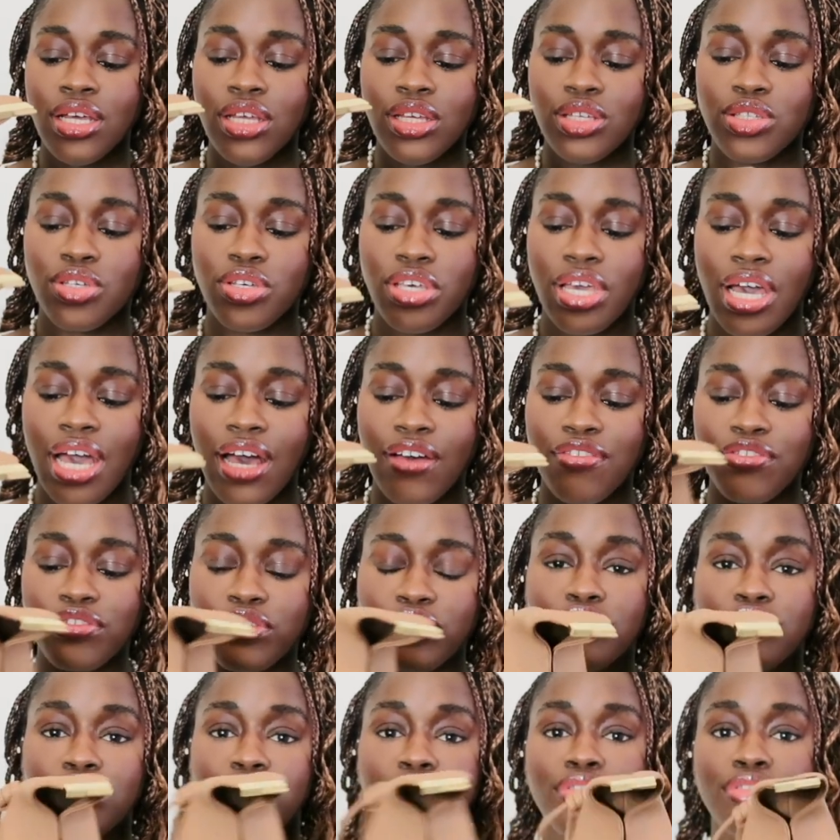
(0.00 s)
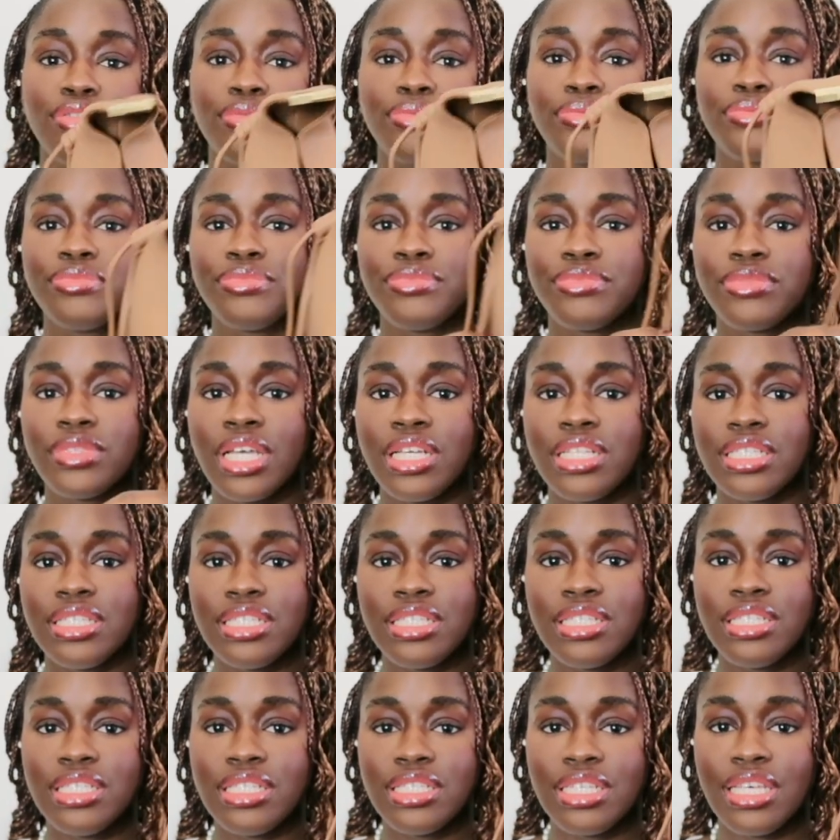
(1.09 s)
So you have to,
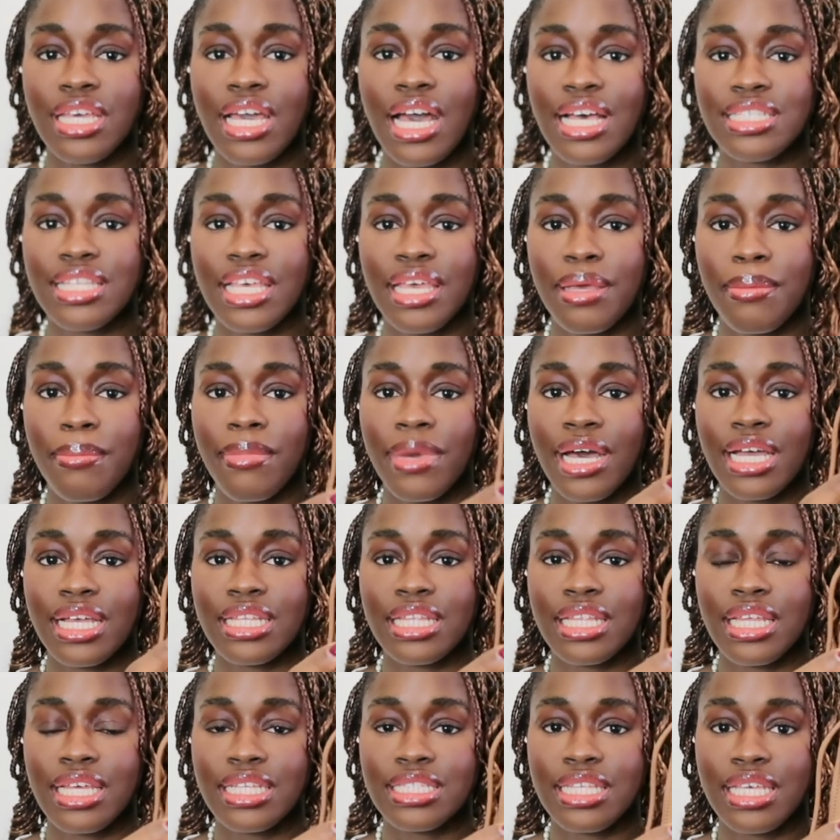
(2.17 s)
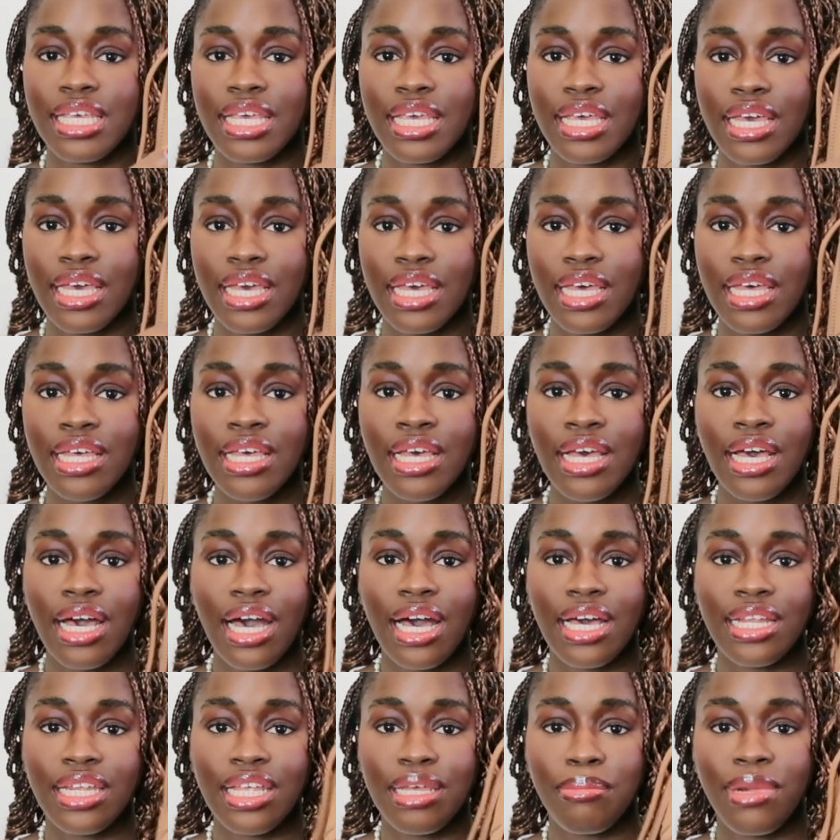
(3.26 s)
it has a magnet here
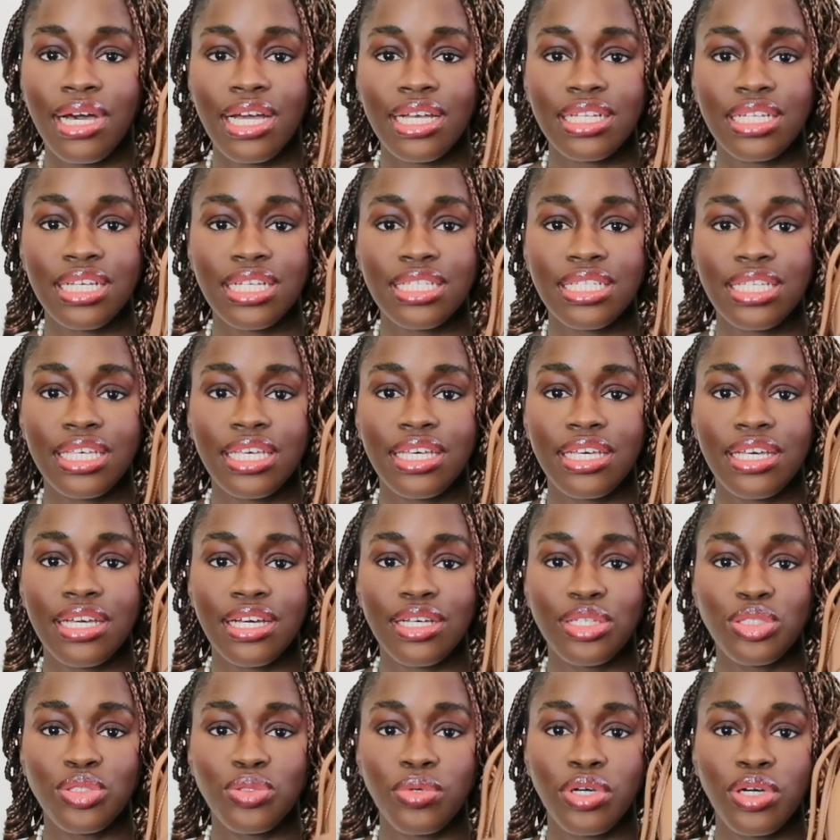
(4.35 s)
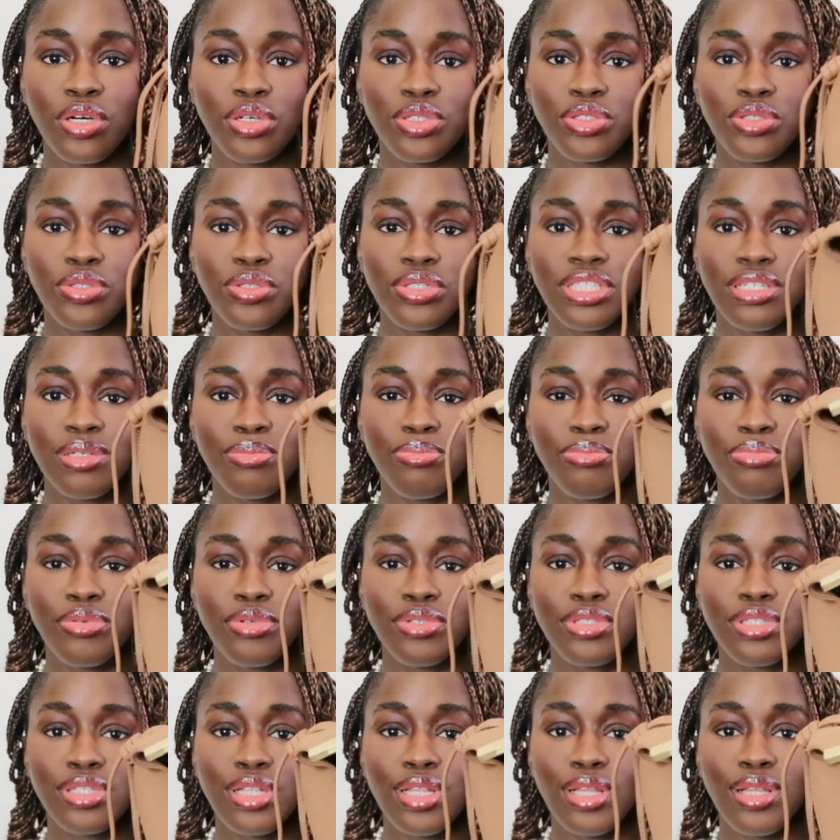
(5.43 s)
and a magnet here as well, so they
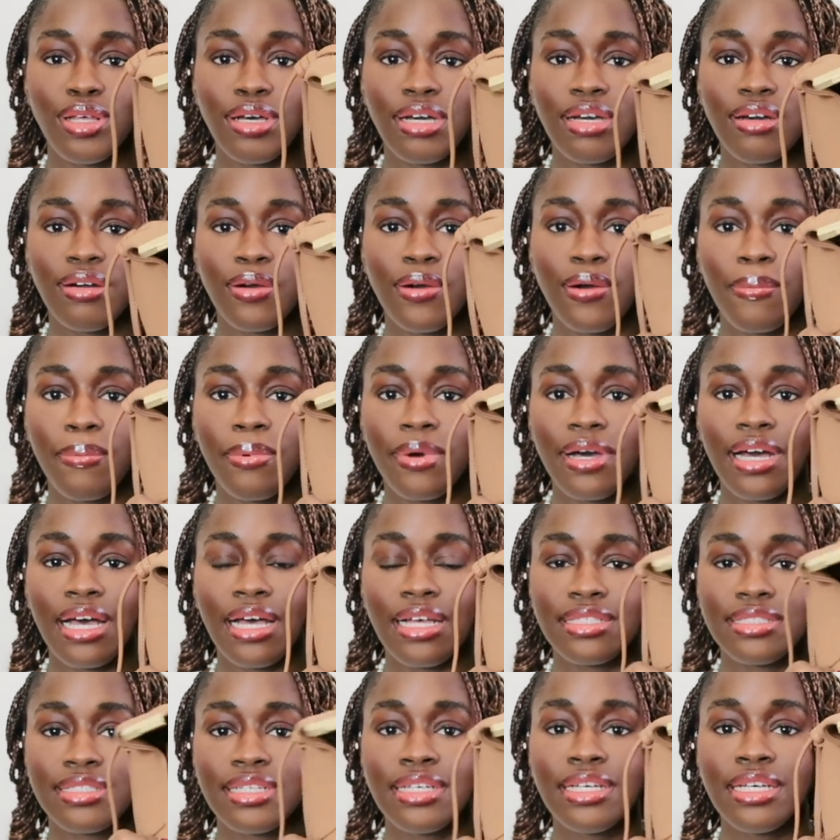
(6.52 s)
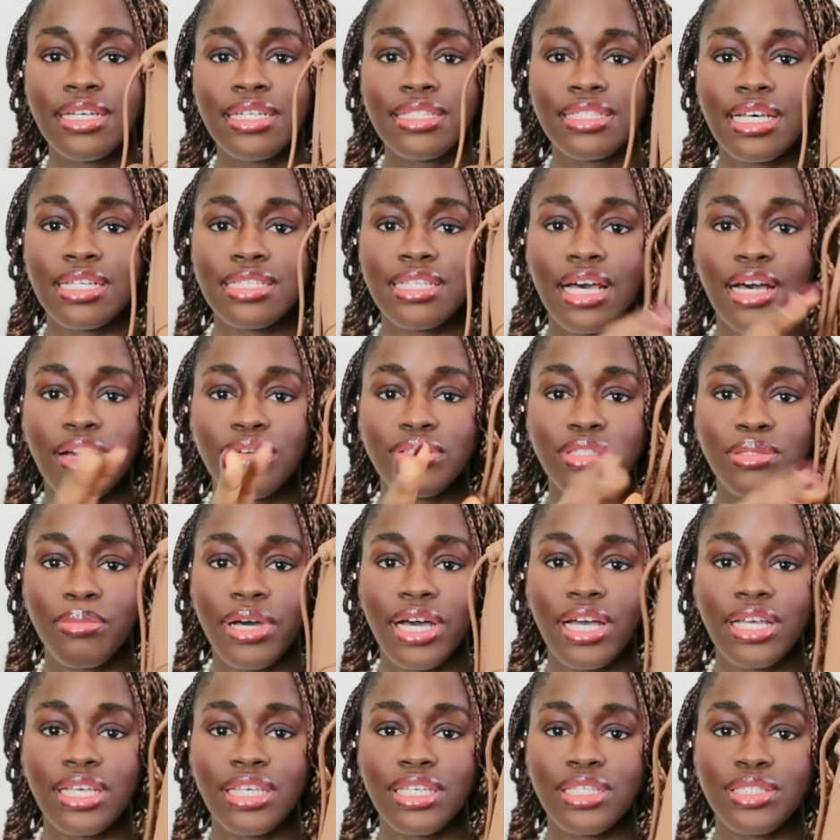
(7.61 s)
both lock up, and that's how the
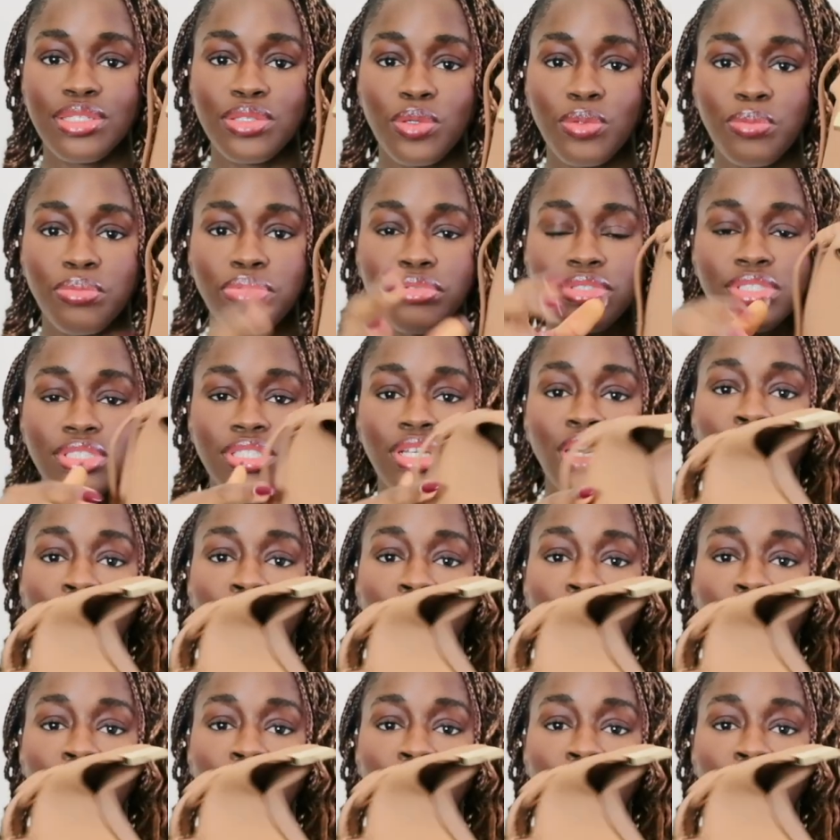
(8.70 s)
bag is open.